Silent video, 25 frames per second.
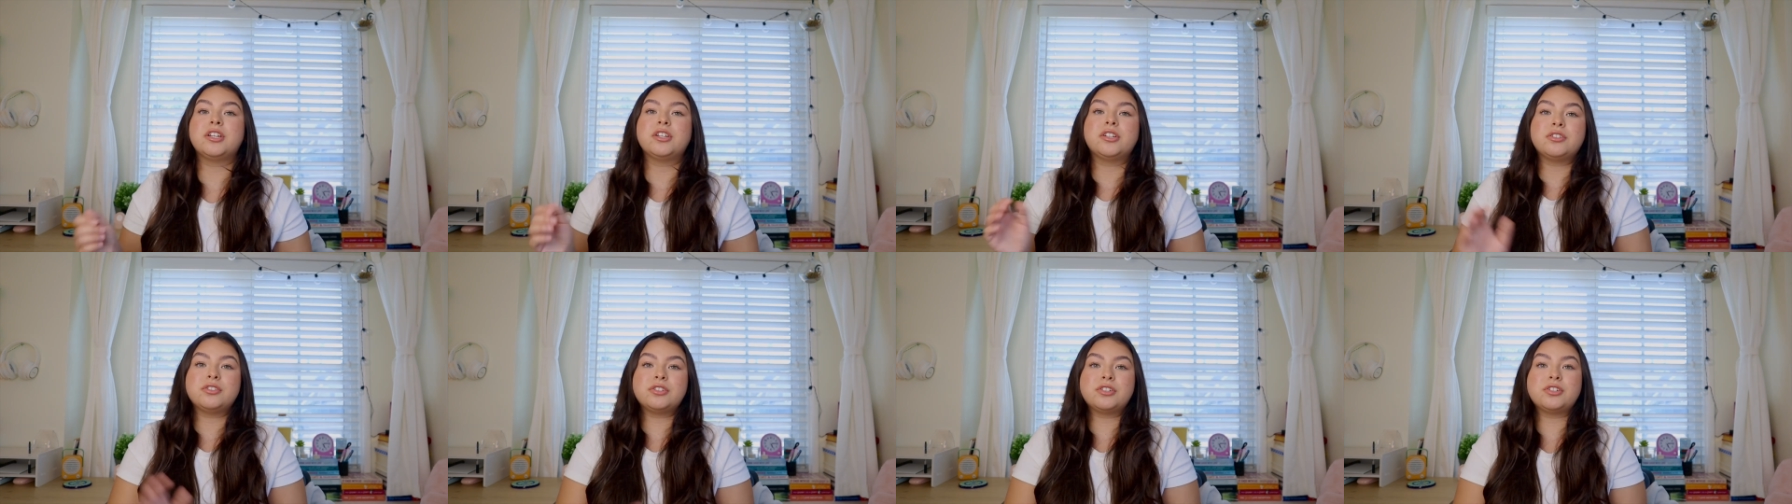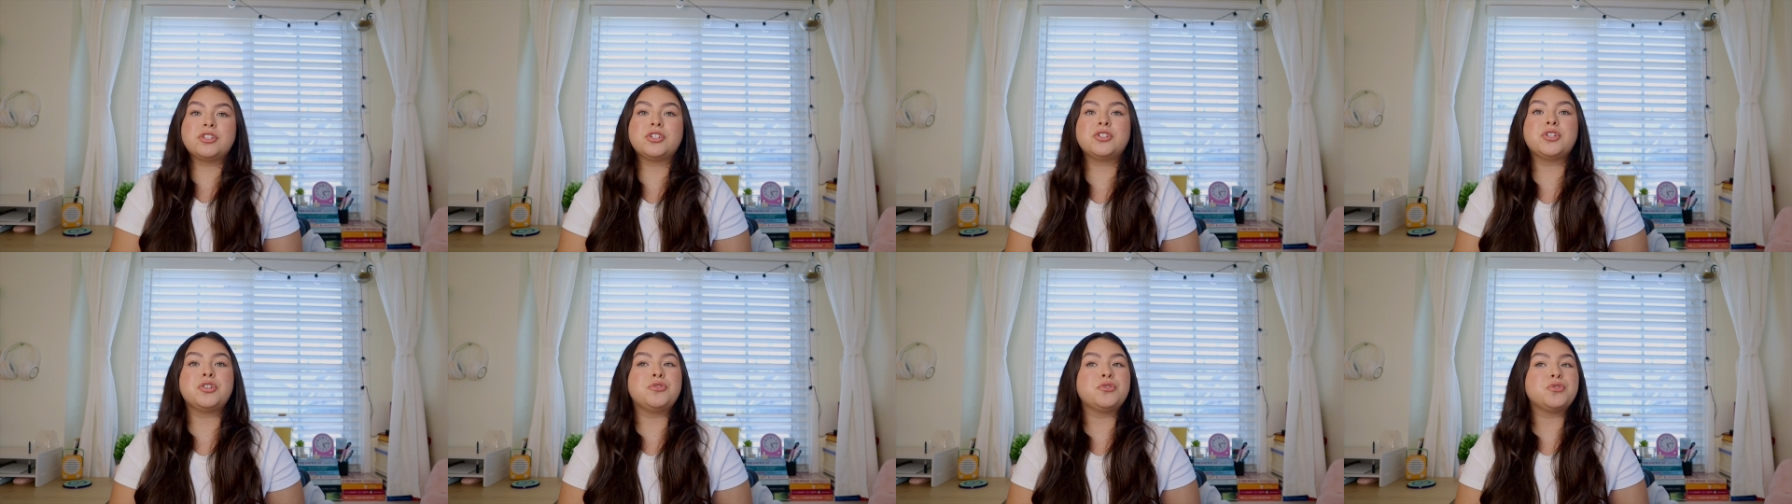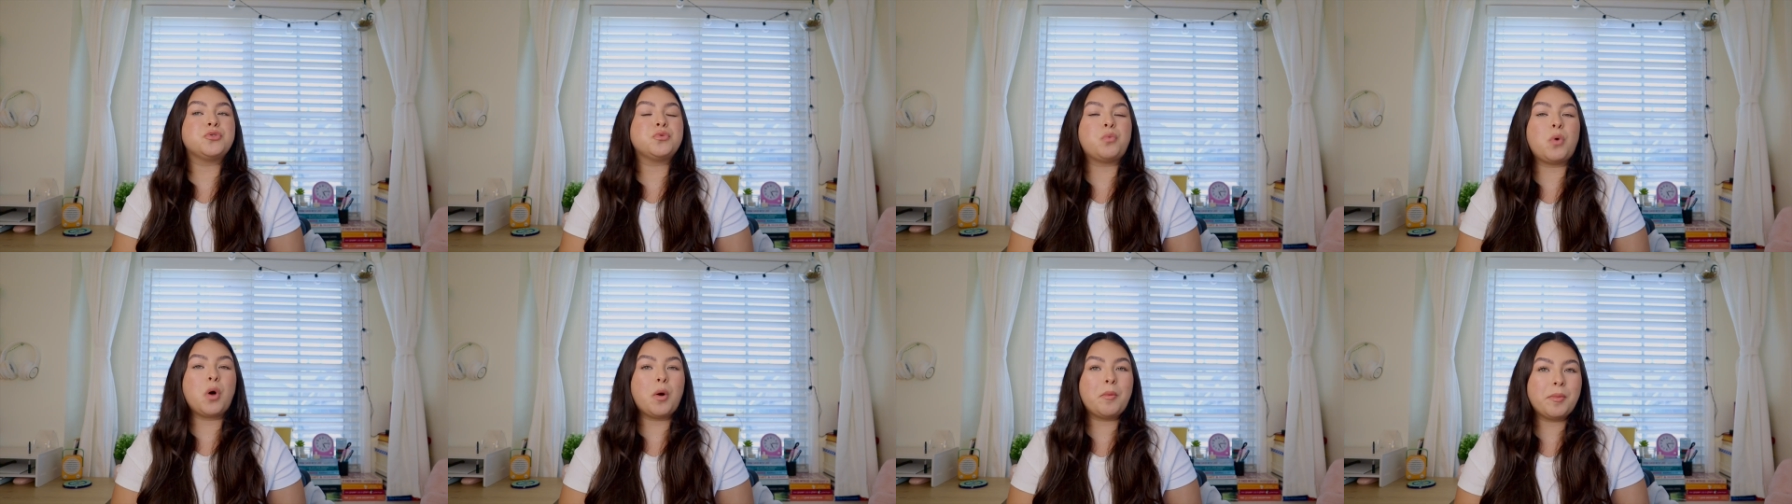you could use
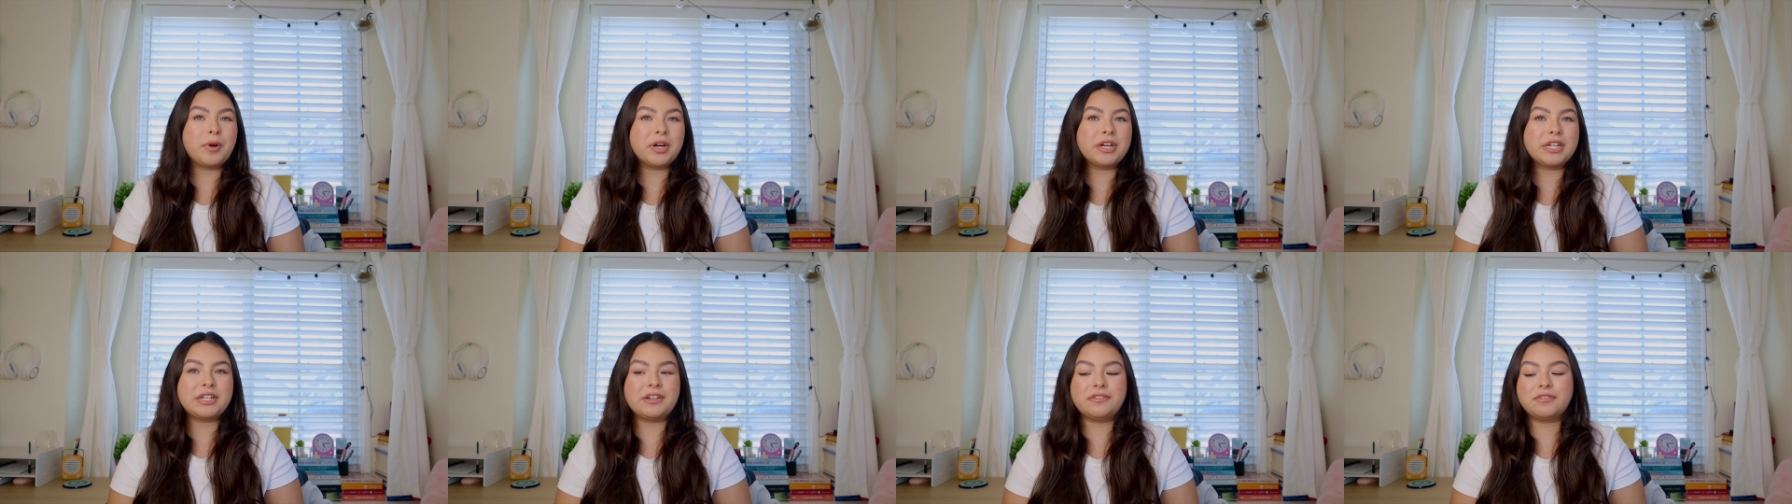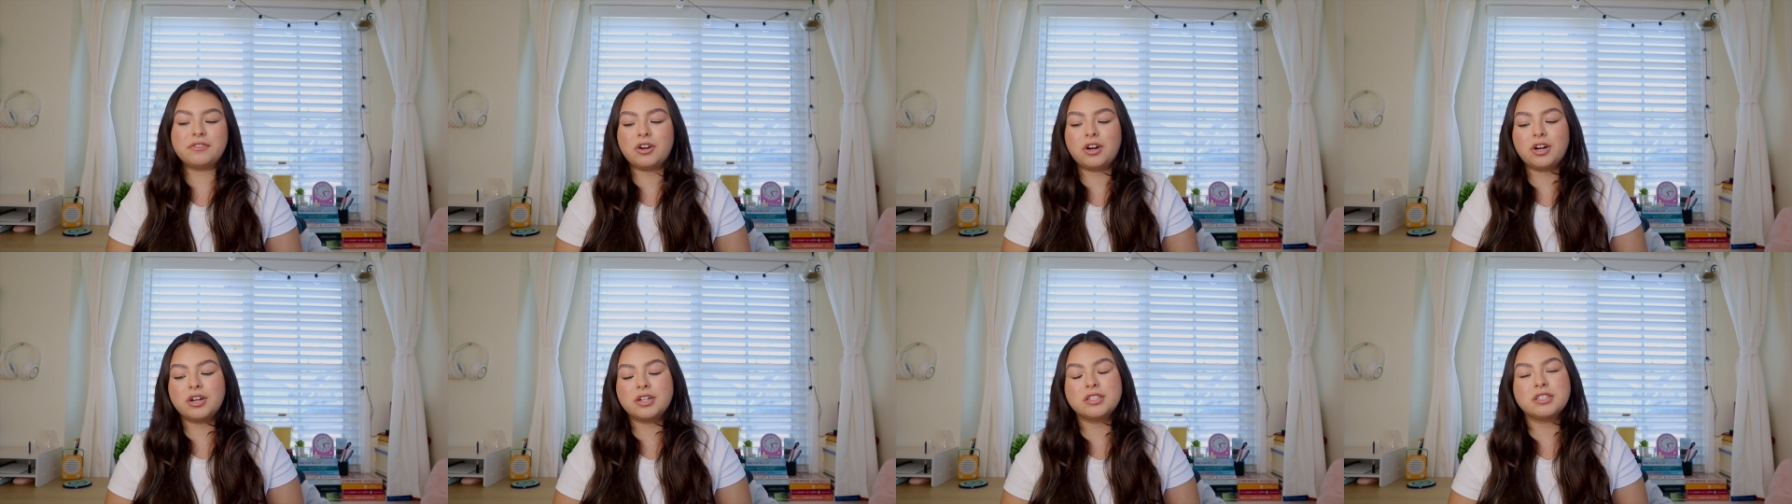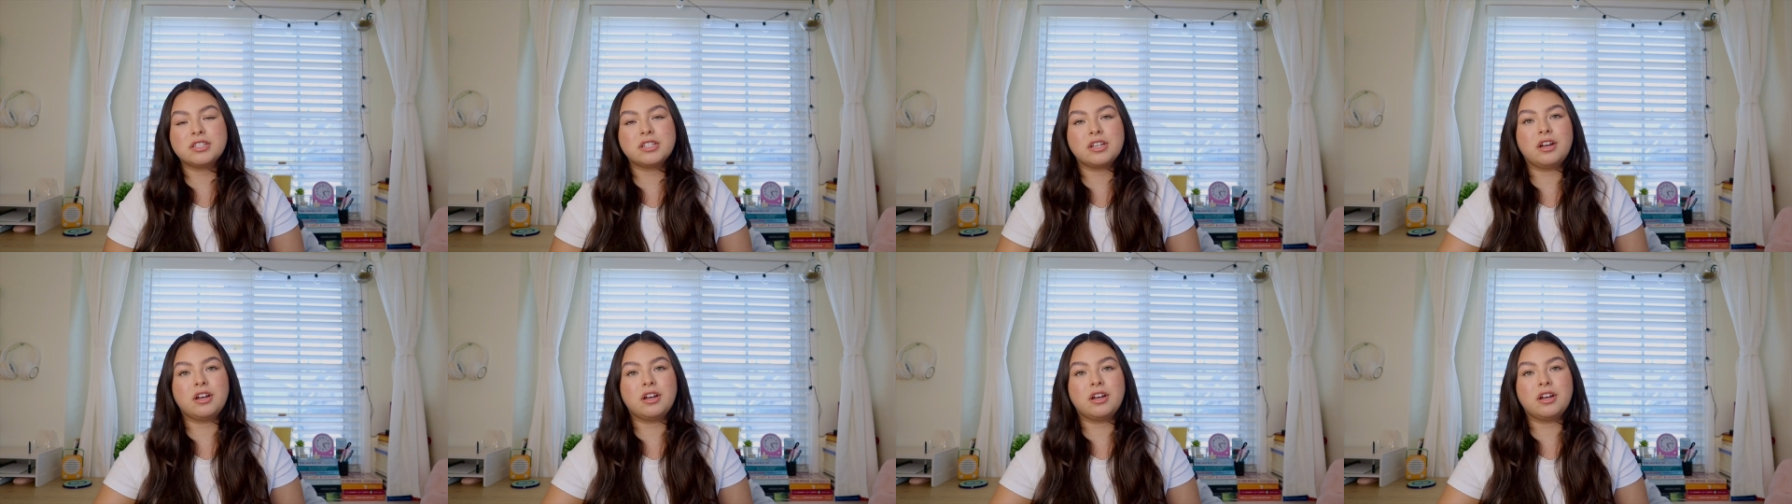Walmart gift cards.